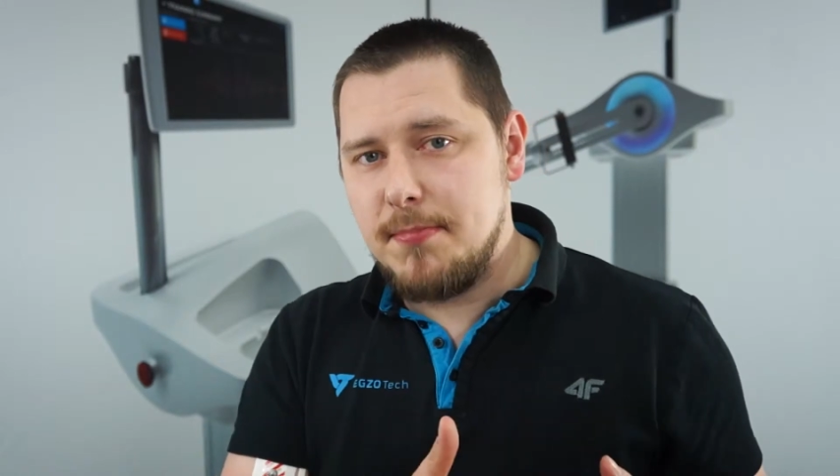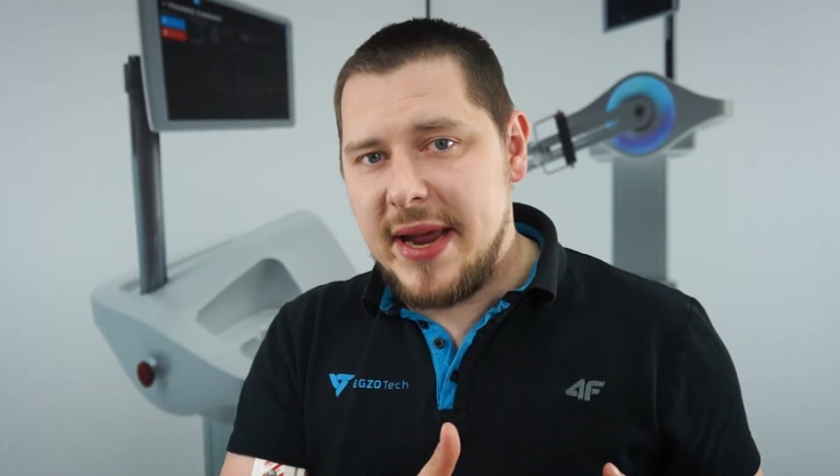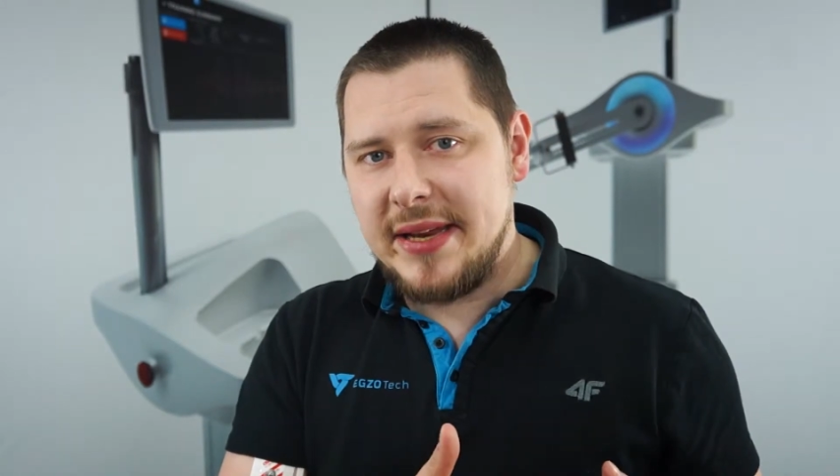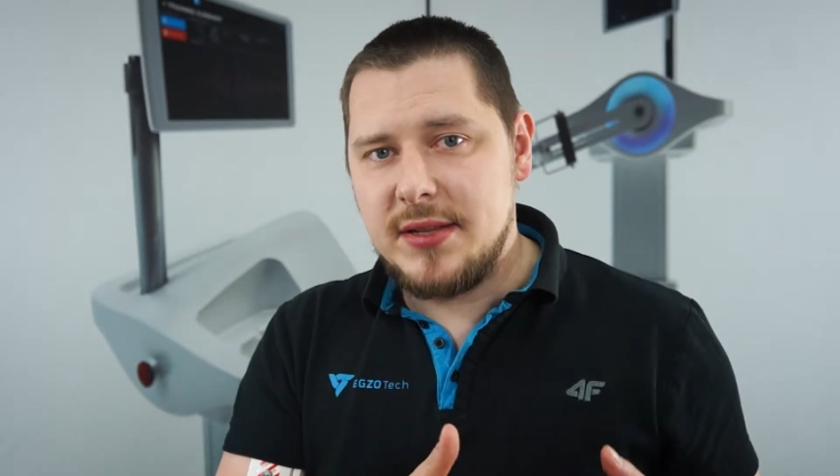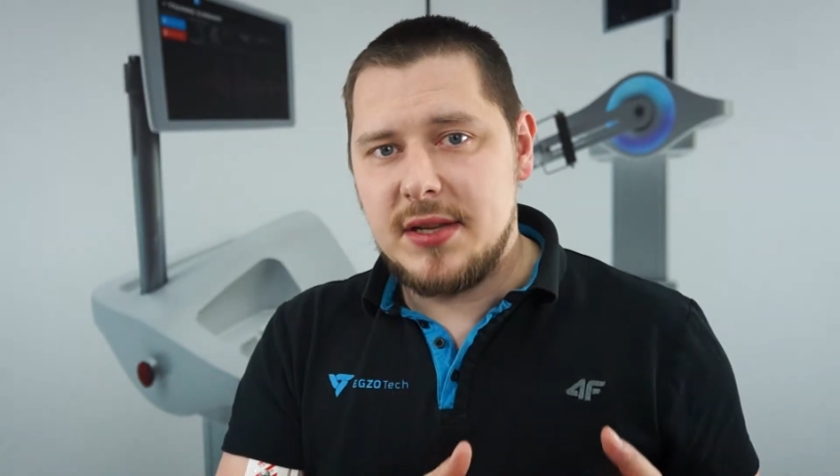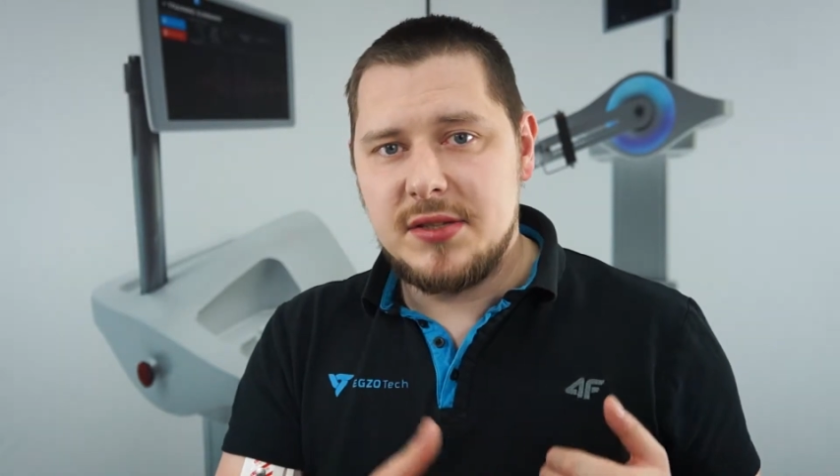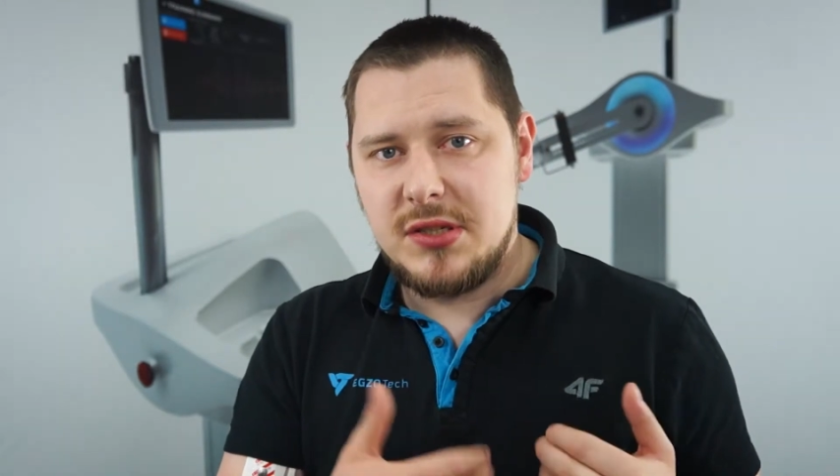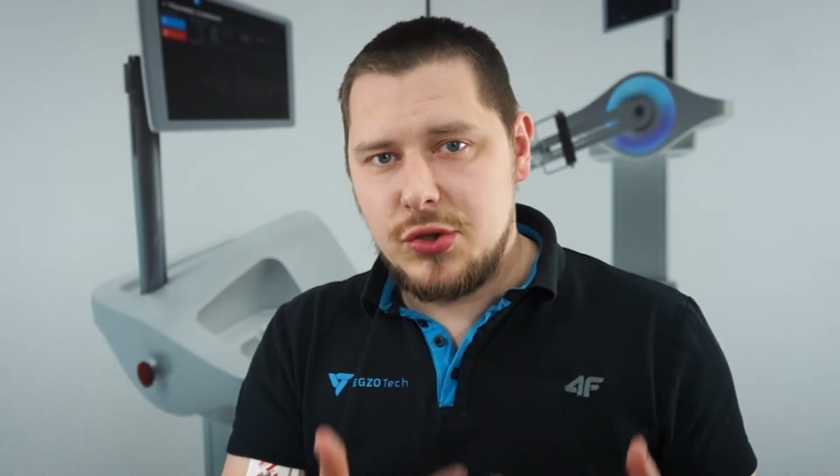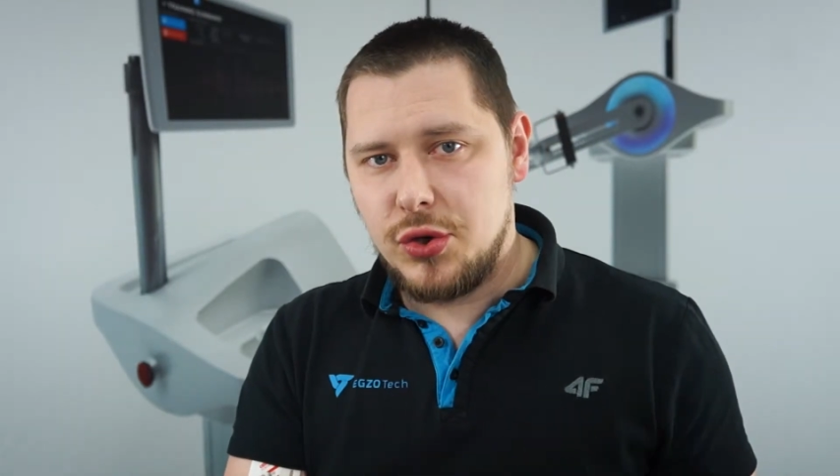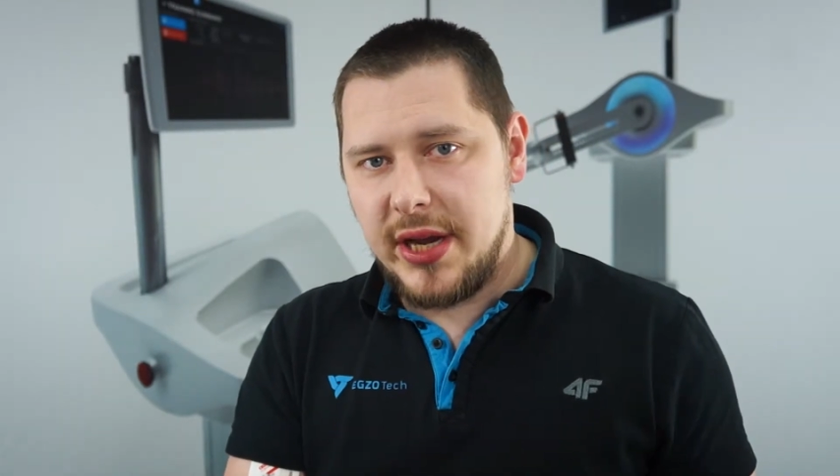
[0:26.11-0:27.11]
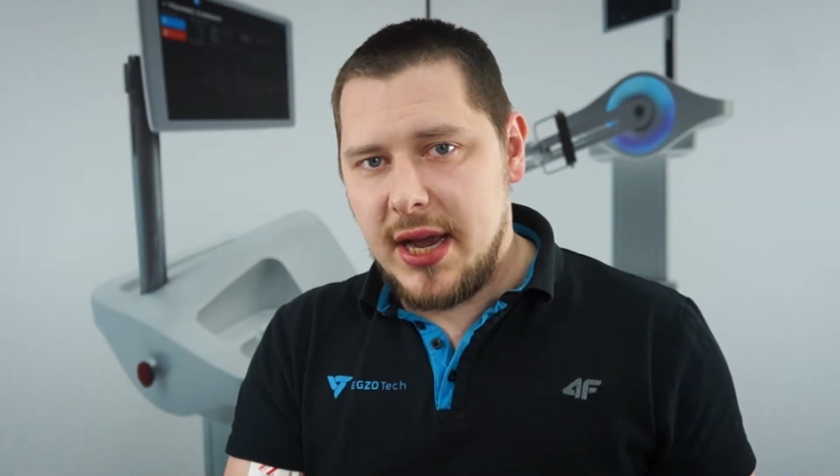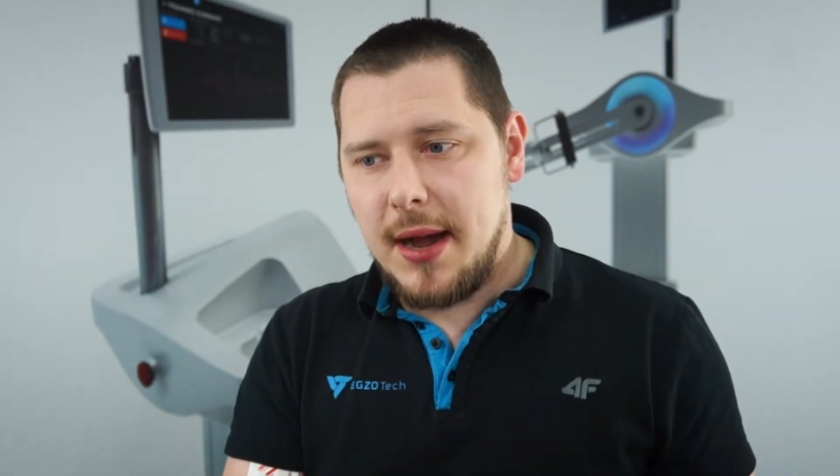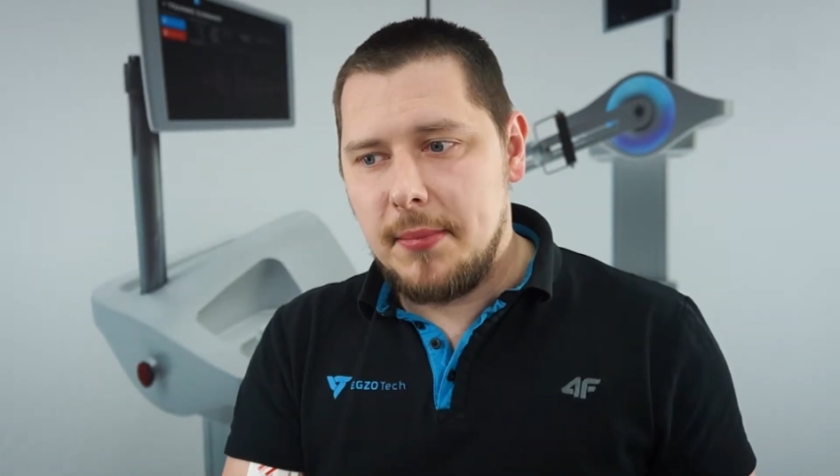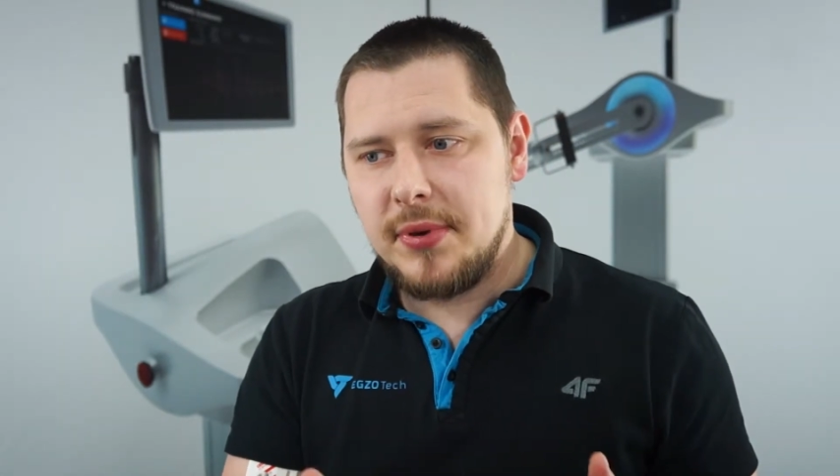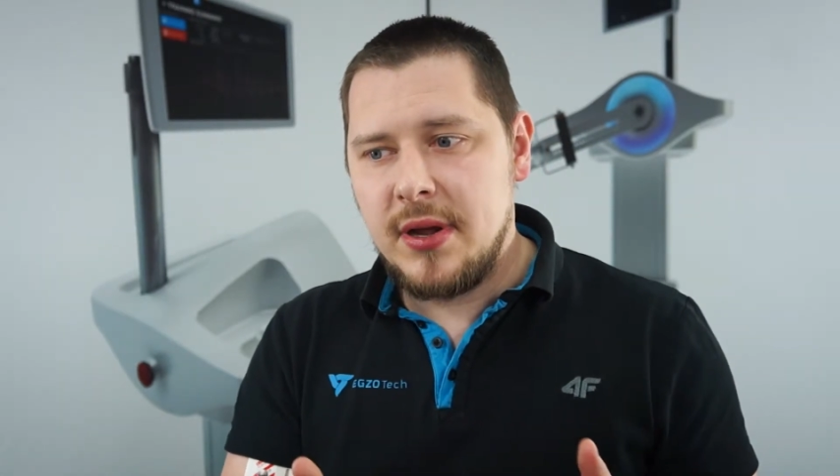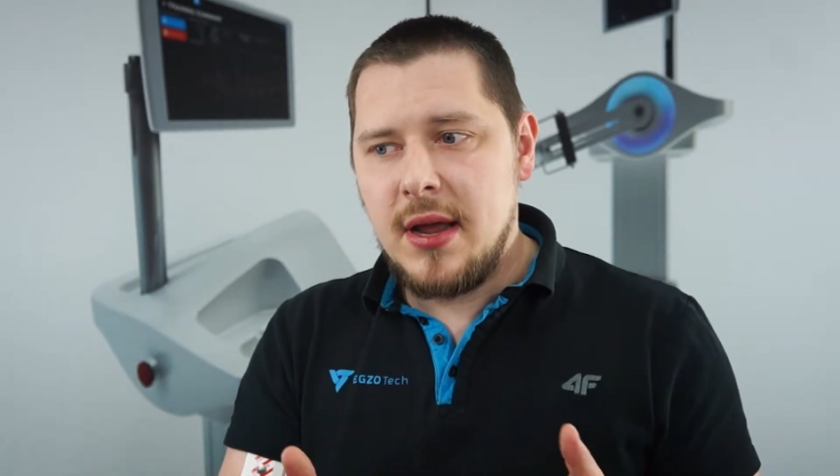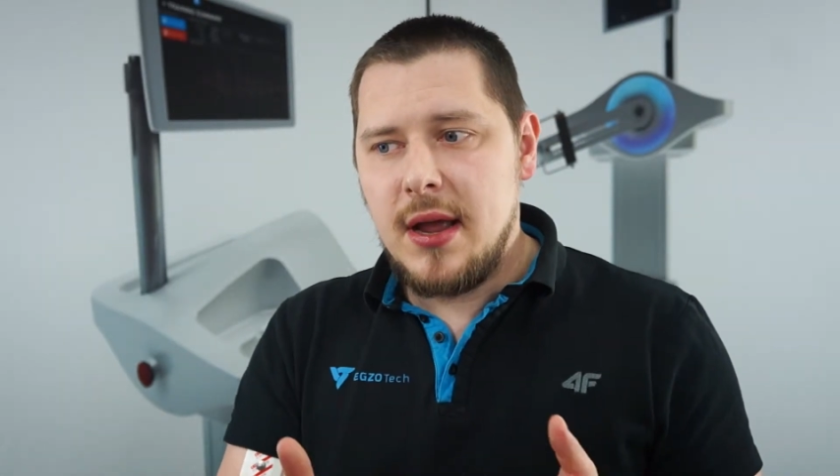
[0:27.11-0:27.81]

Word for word: maintenance, tuning up?